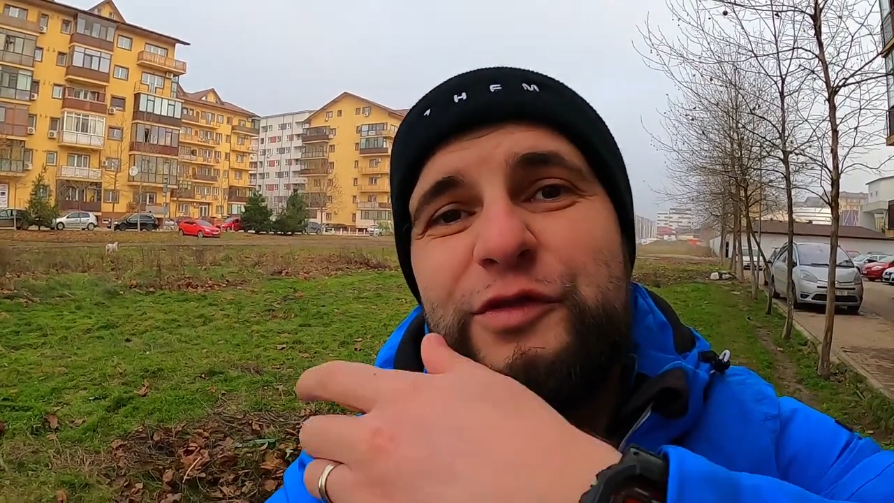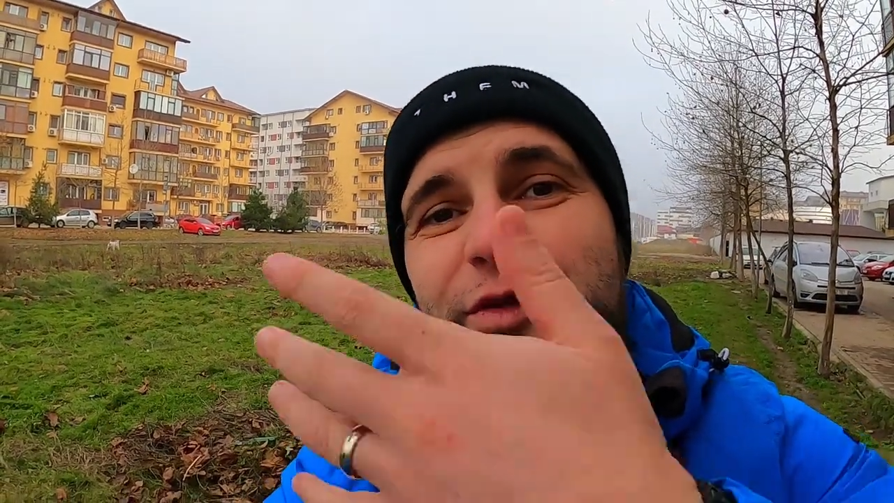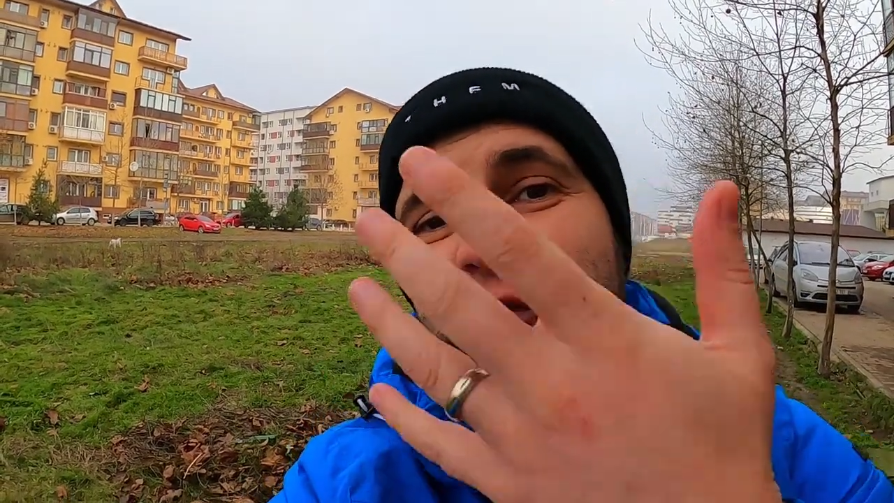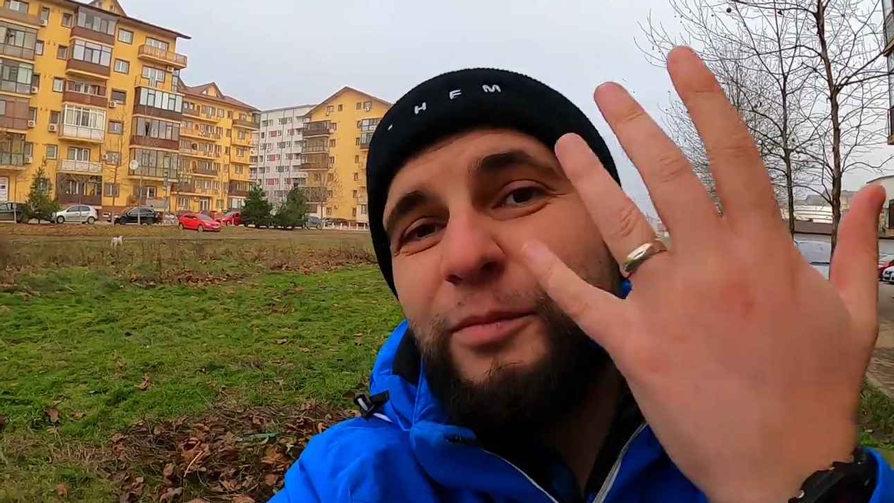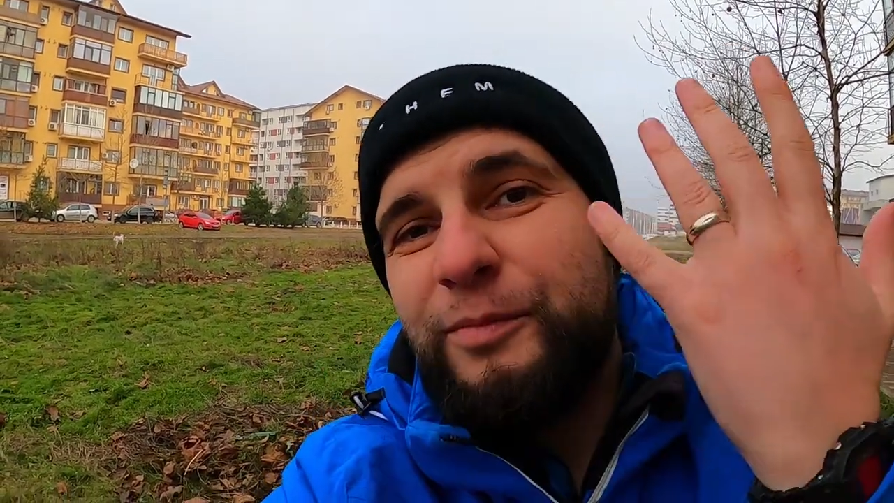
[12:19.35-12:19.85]

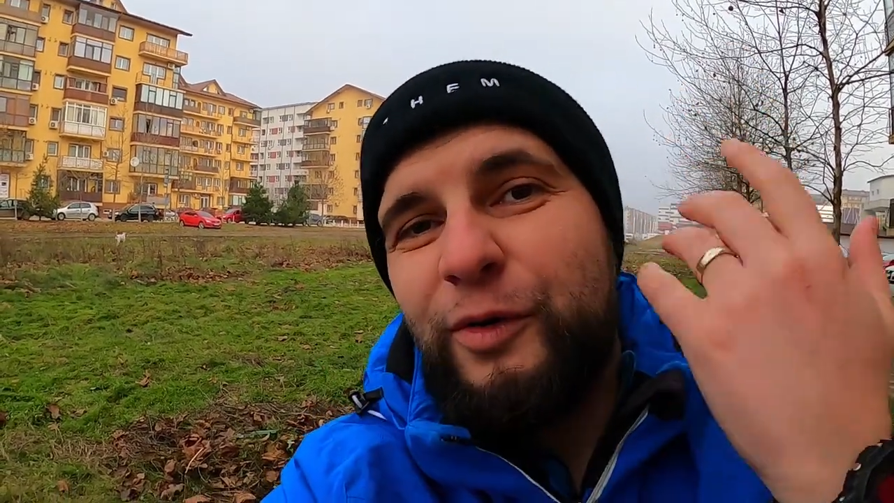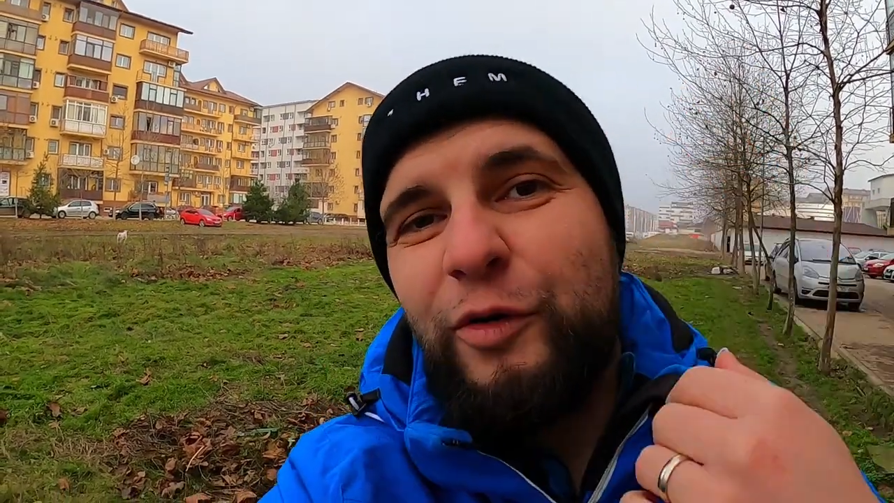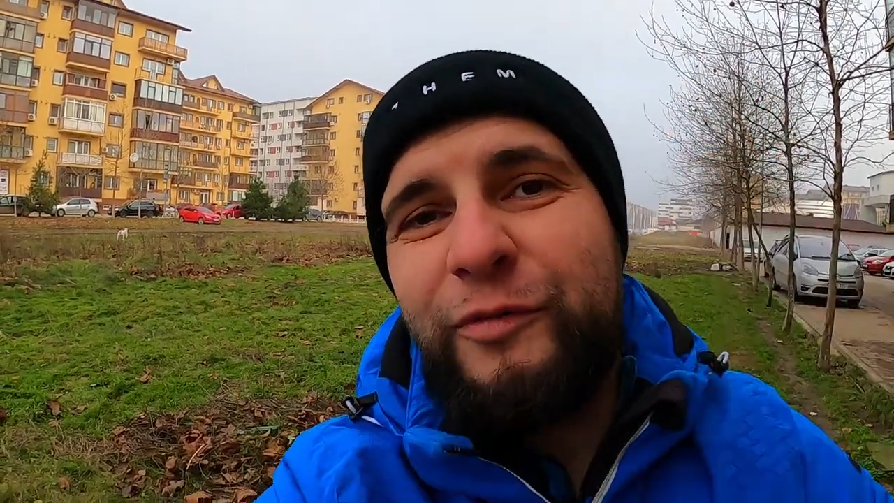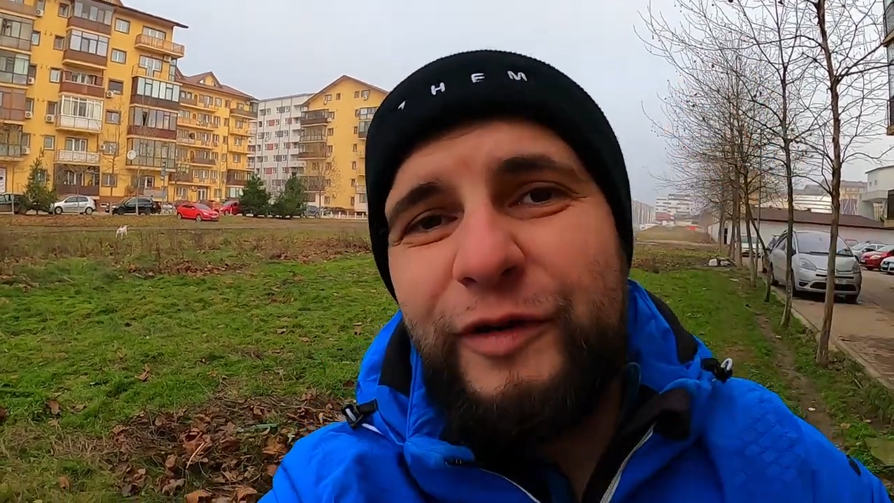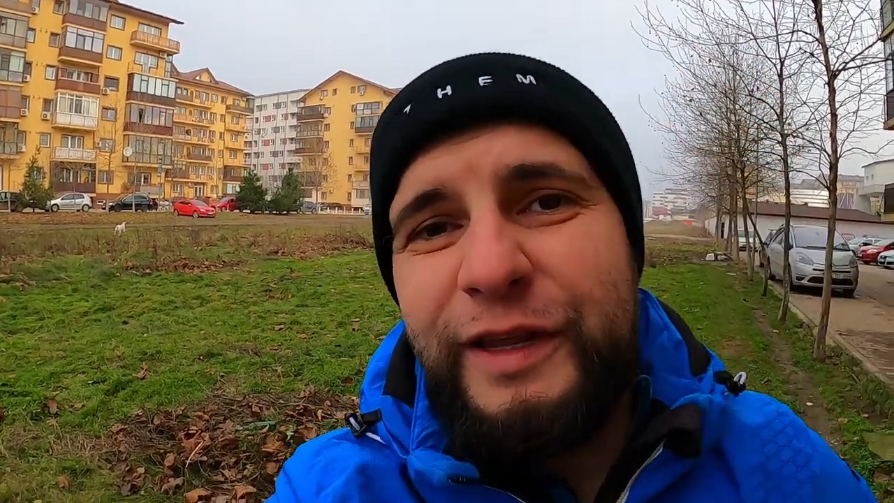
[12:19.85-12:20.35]
so
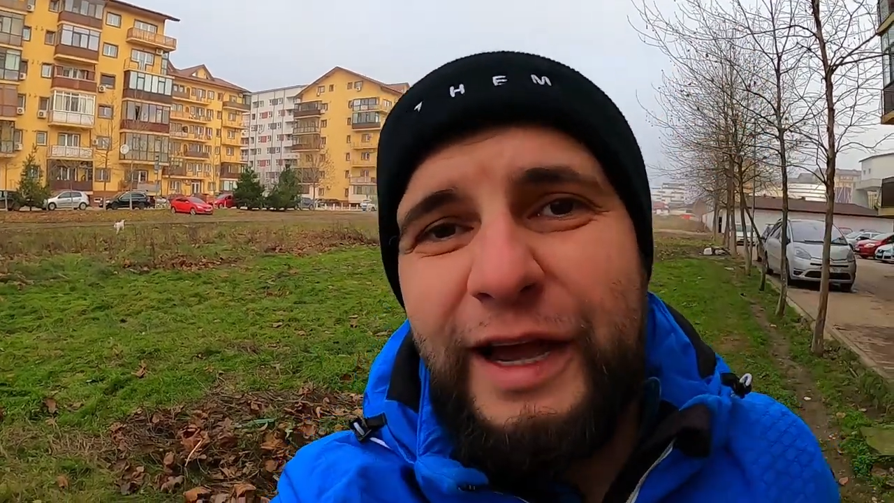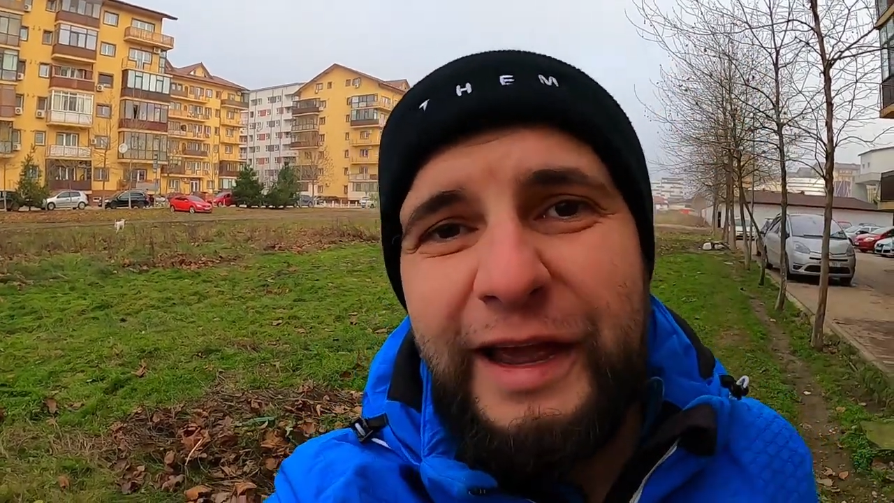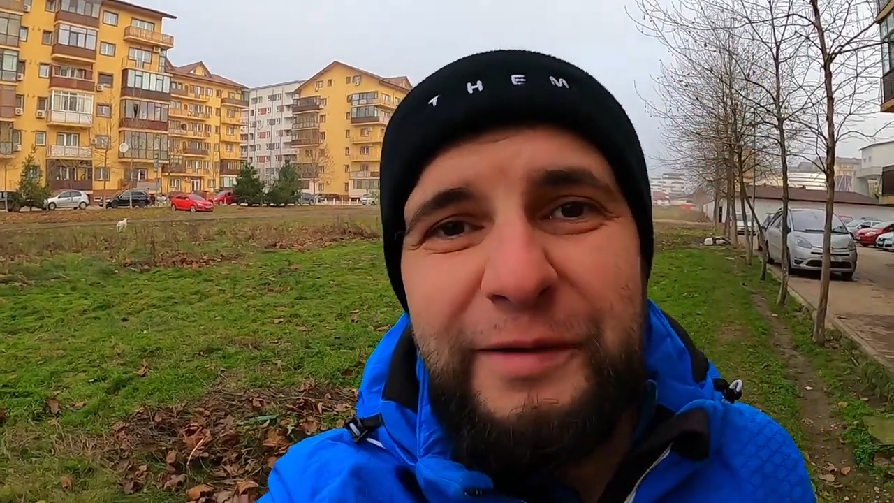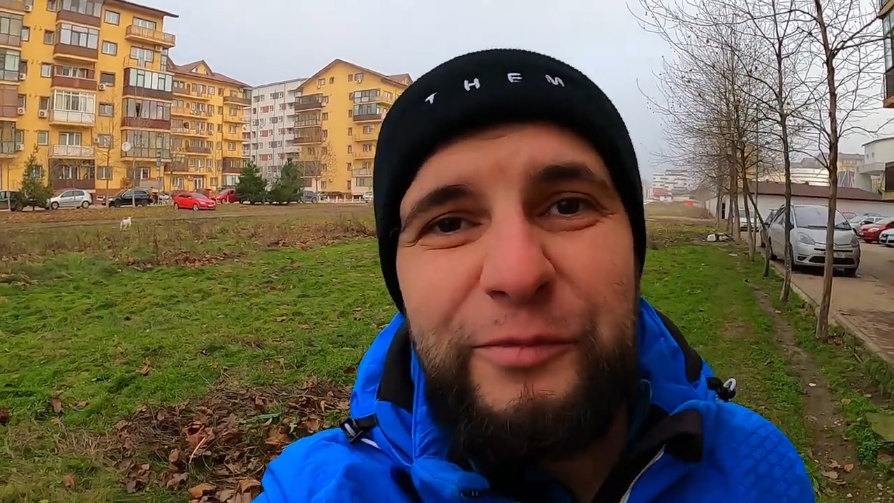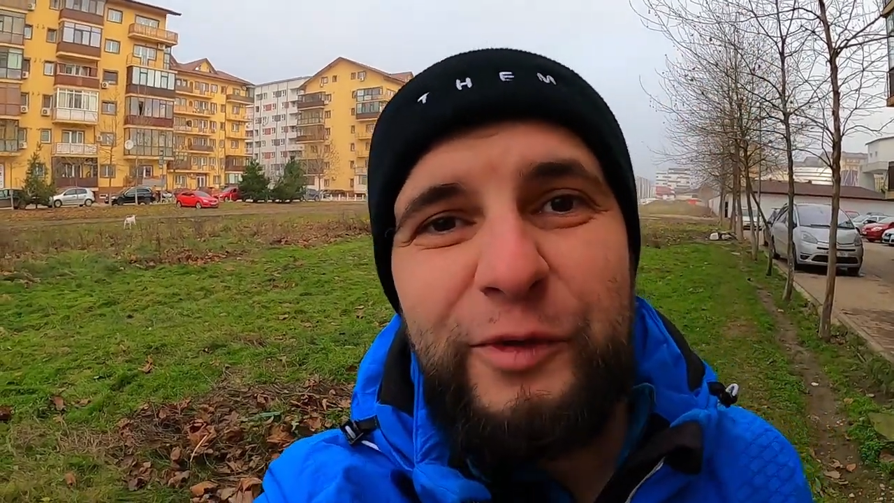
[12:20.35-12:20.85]
hopefully
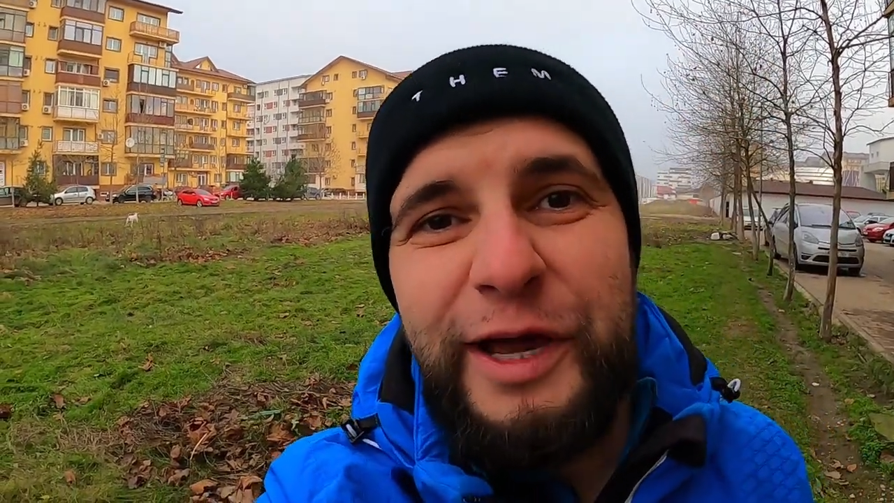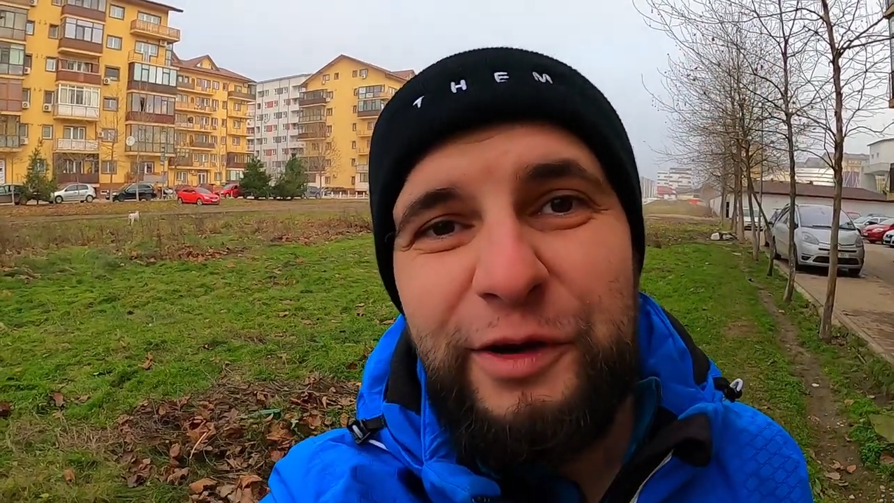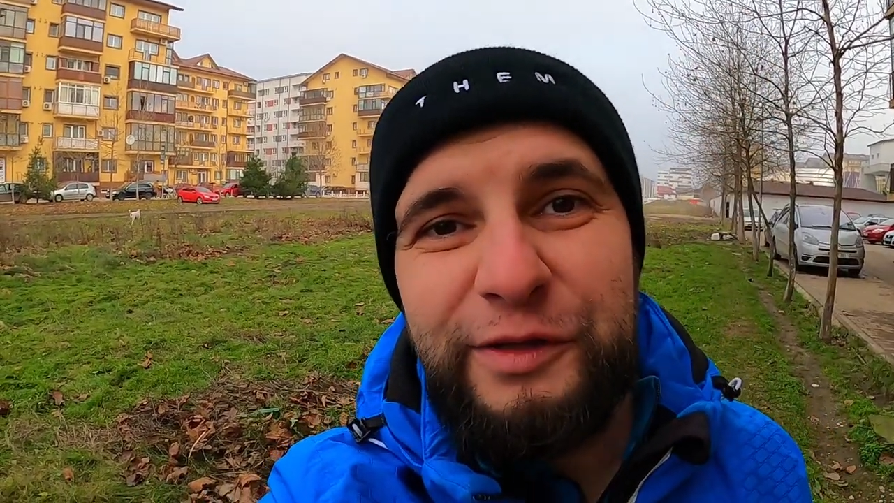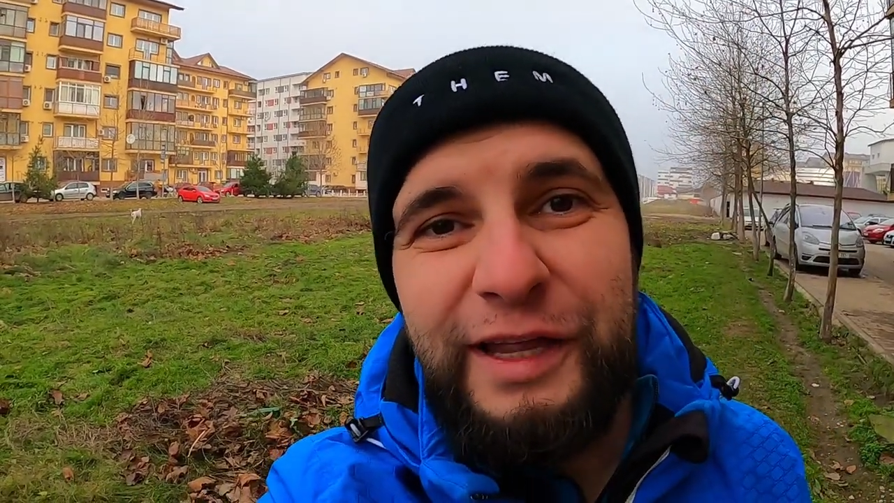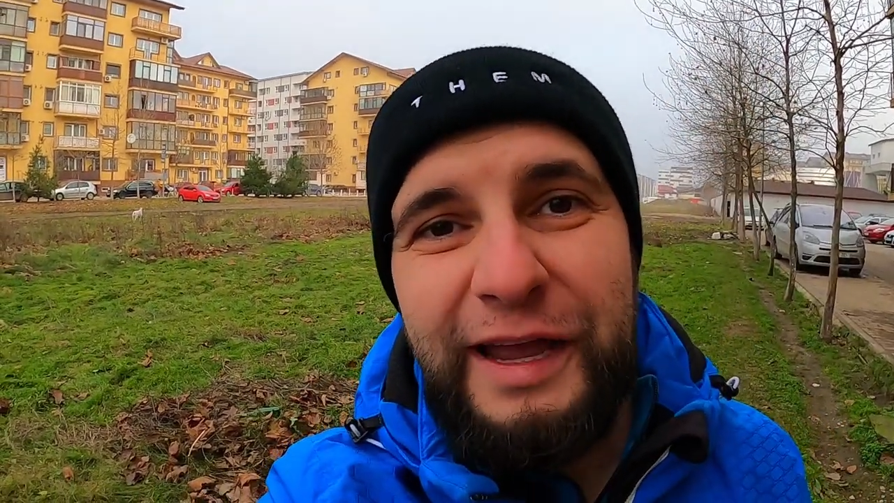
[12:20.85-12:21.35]
i am right
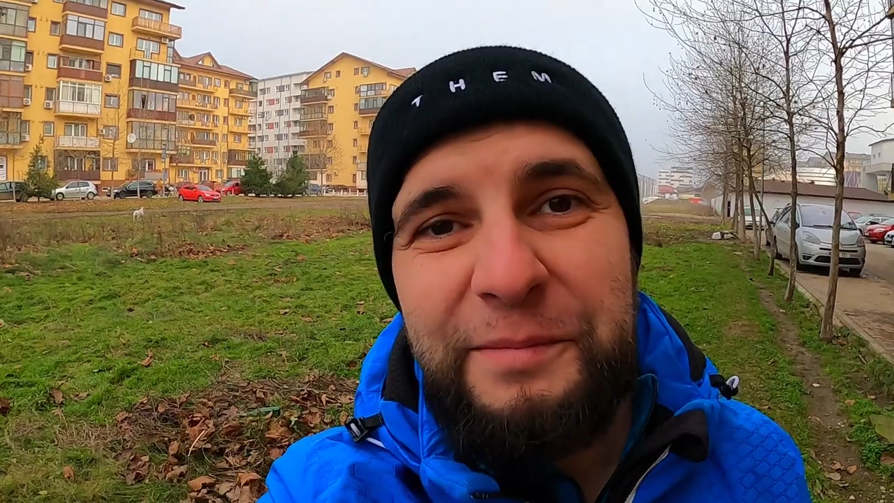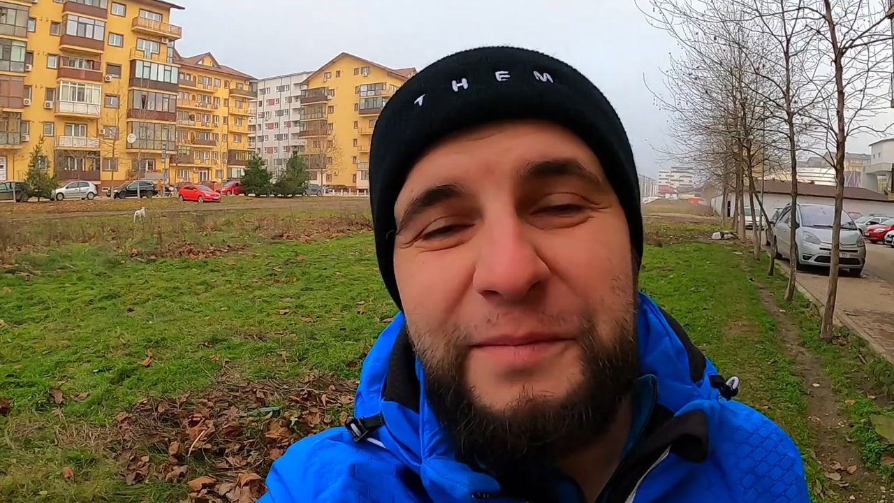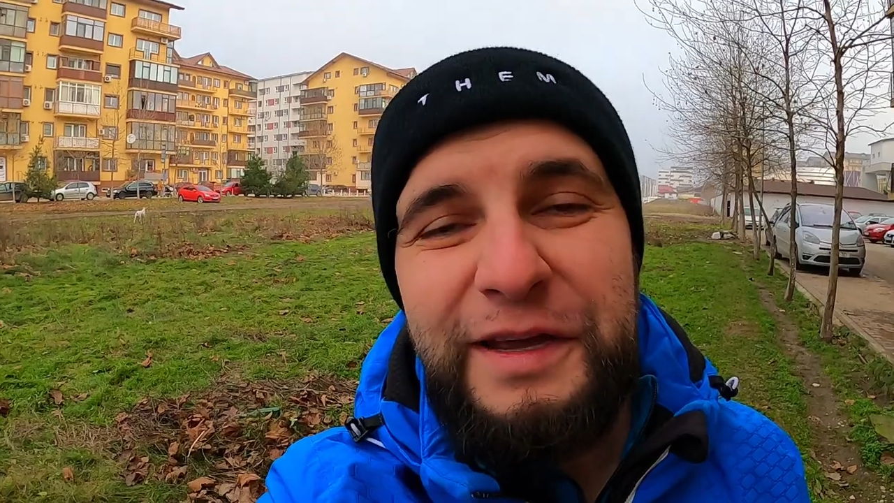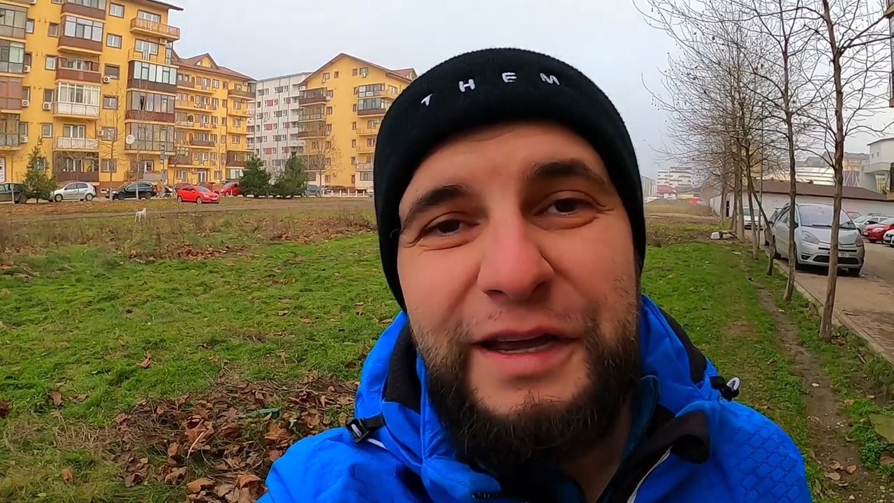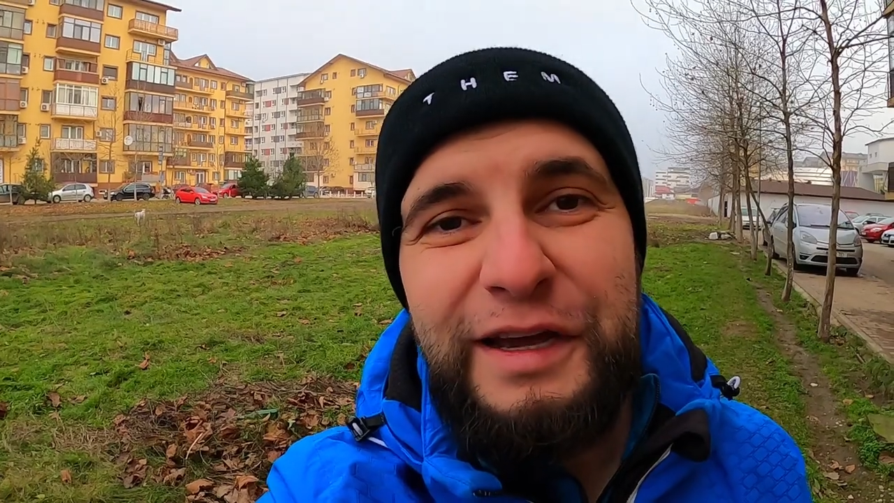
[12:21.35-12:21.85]
on time